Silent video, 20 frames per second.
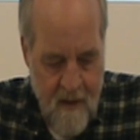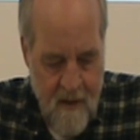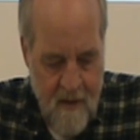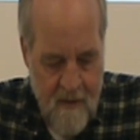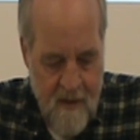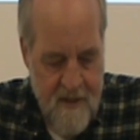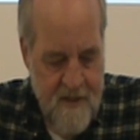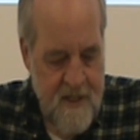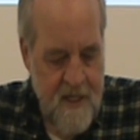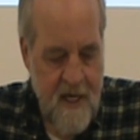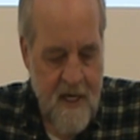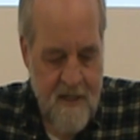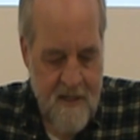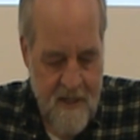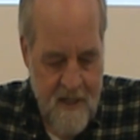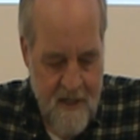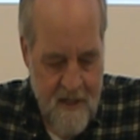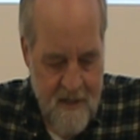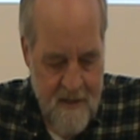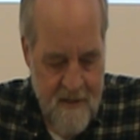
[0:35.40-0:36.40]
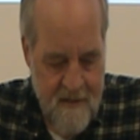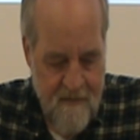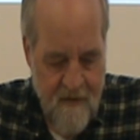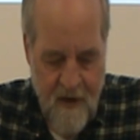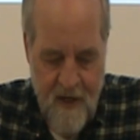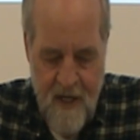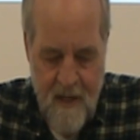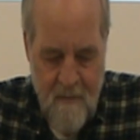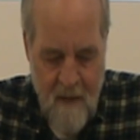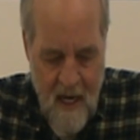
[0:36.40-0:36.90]
The sea is his, for
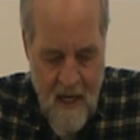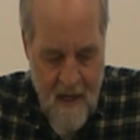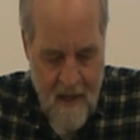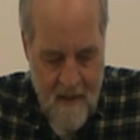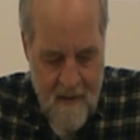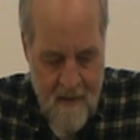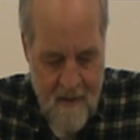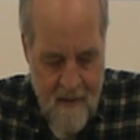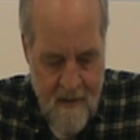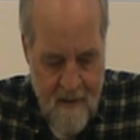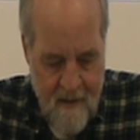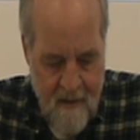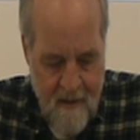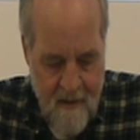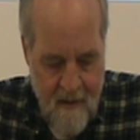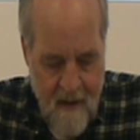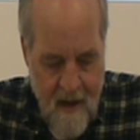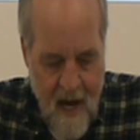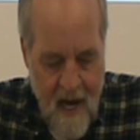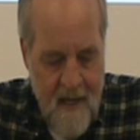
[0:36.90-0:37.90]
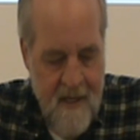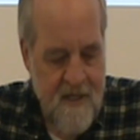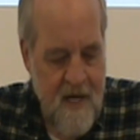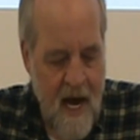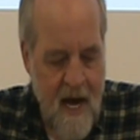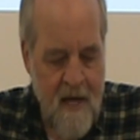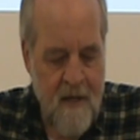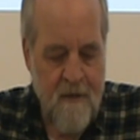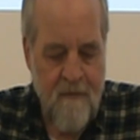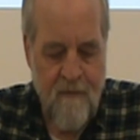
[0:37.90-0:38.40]
he made it. And his
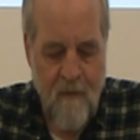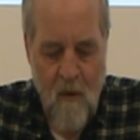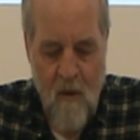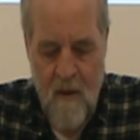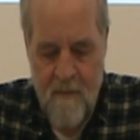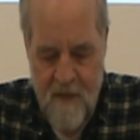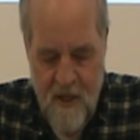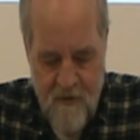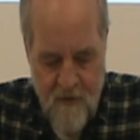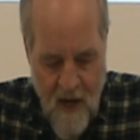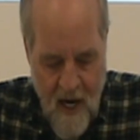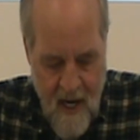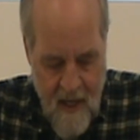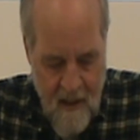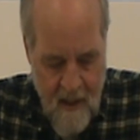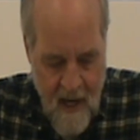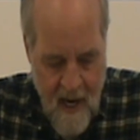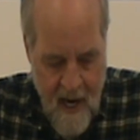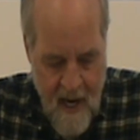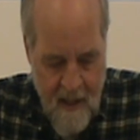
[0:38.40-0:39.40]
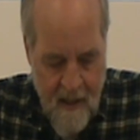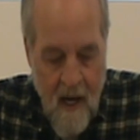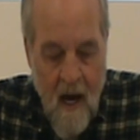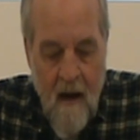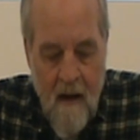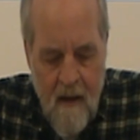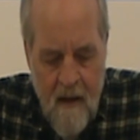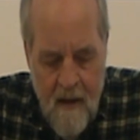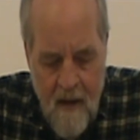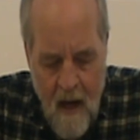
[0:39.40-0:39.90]
hands formed the dry land.
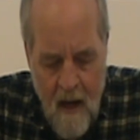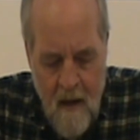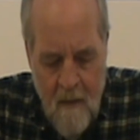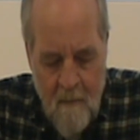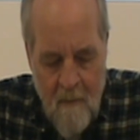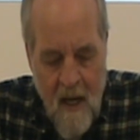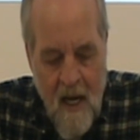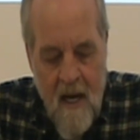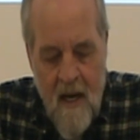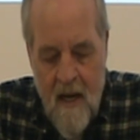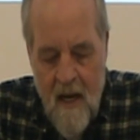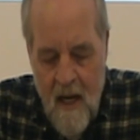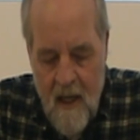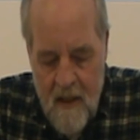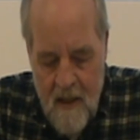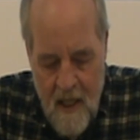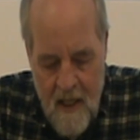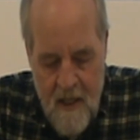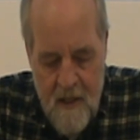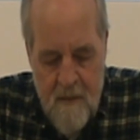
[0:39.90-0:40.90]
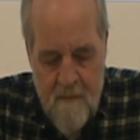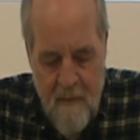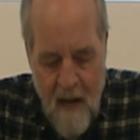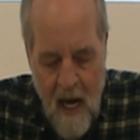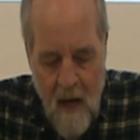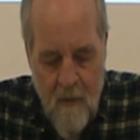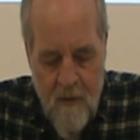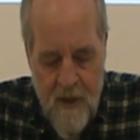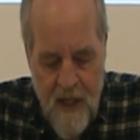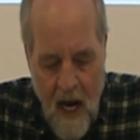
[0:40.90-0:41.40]
Come, let us
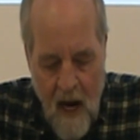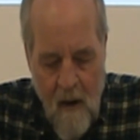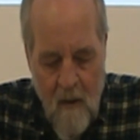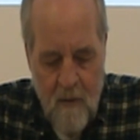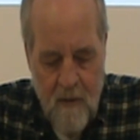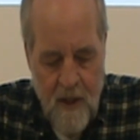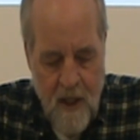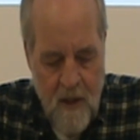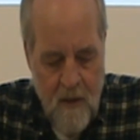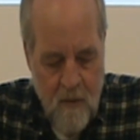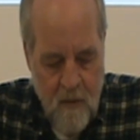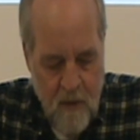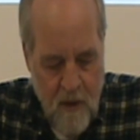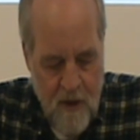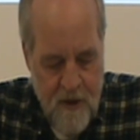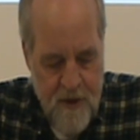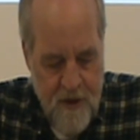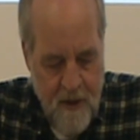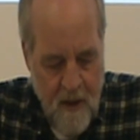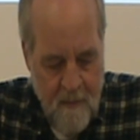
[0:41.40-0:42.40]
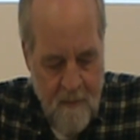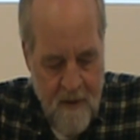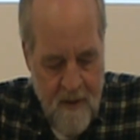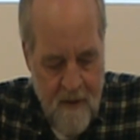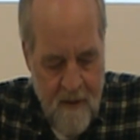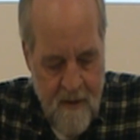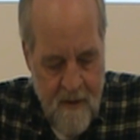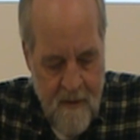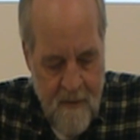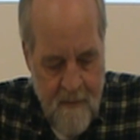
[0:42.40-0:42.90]
bow down in worship.
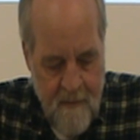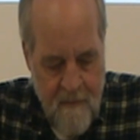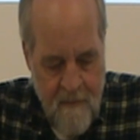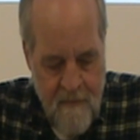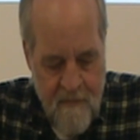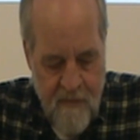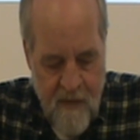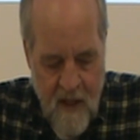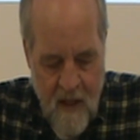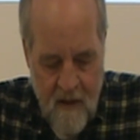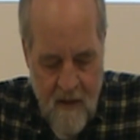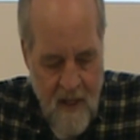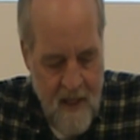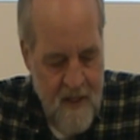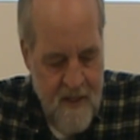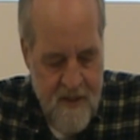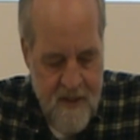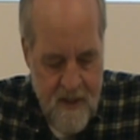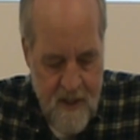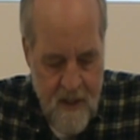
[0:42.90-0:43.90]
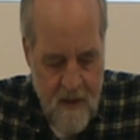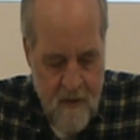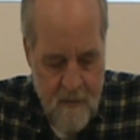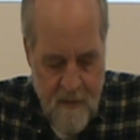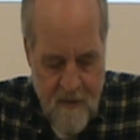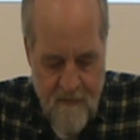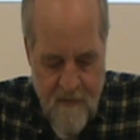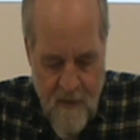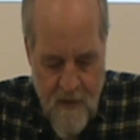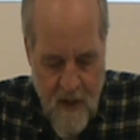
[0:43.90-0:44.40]
Let us kneel
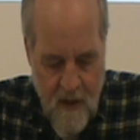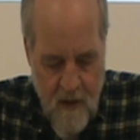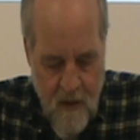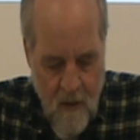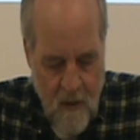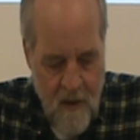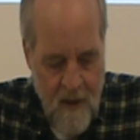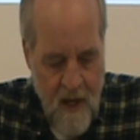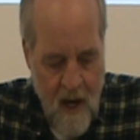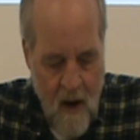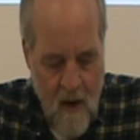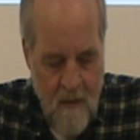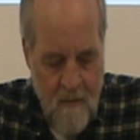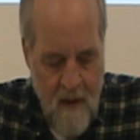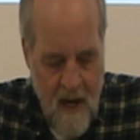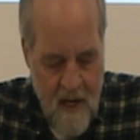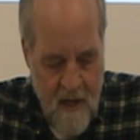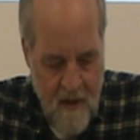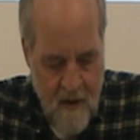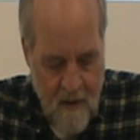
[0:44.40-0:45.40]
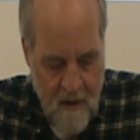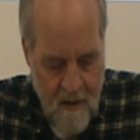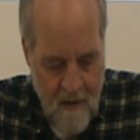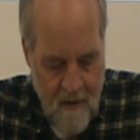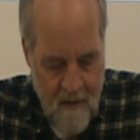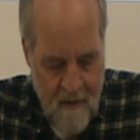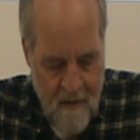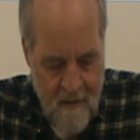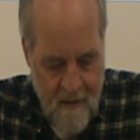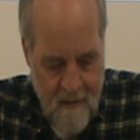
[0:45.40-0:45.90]
before the Lord our Maker,
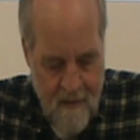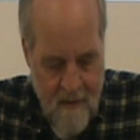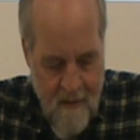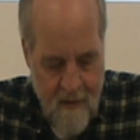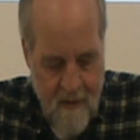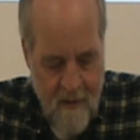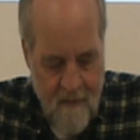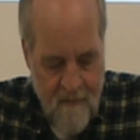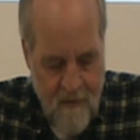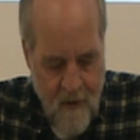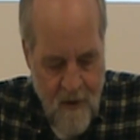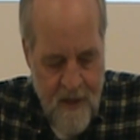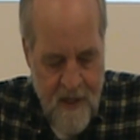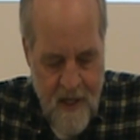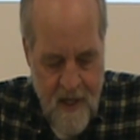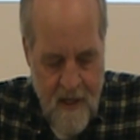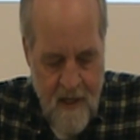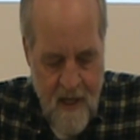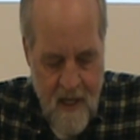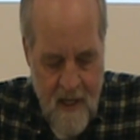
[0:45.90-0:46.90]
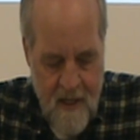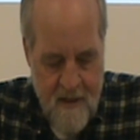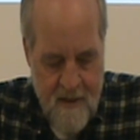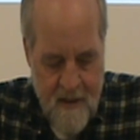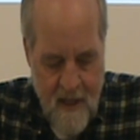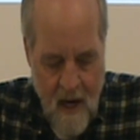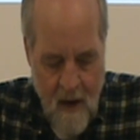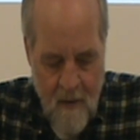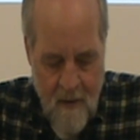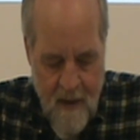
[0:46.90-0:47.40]
for he
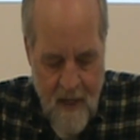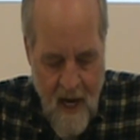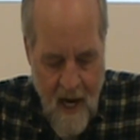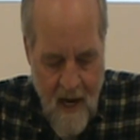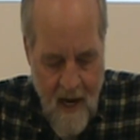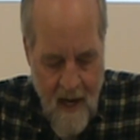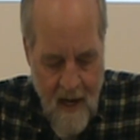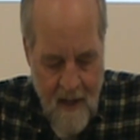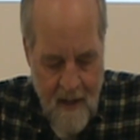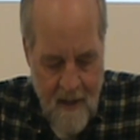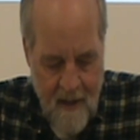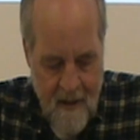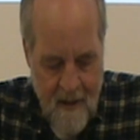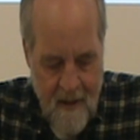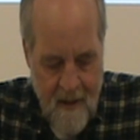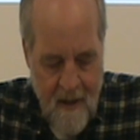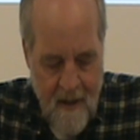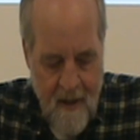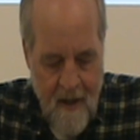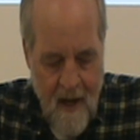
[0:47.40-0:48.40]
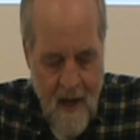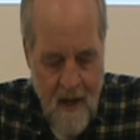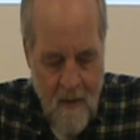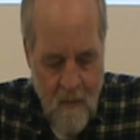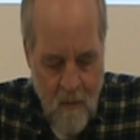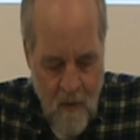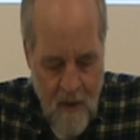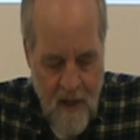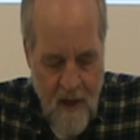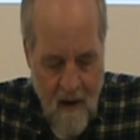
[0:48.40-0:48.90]
is our God, and
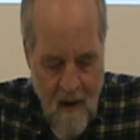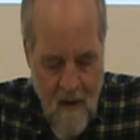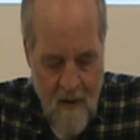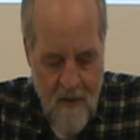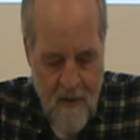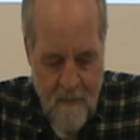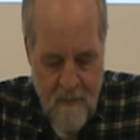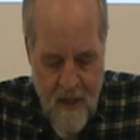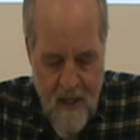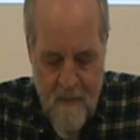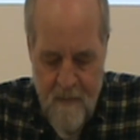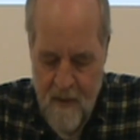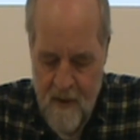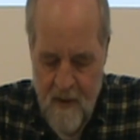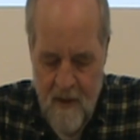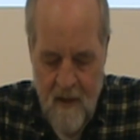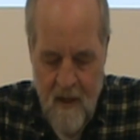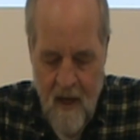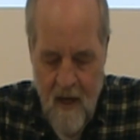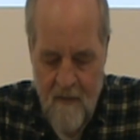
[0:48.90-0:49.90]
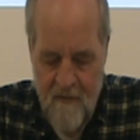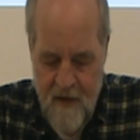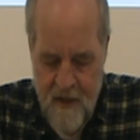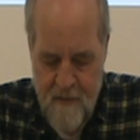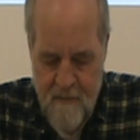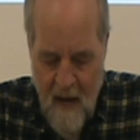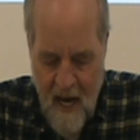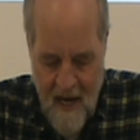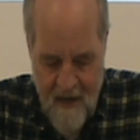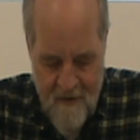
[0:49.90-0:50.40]
we are the people of his
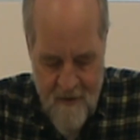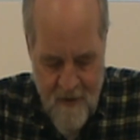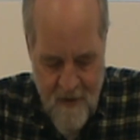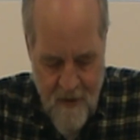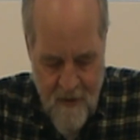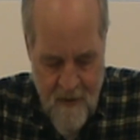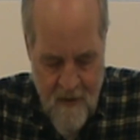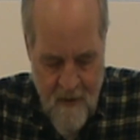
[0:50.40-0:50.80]
pasture,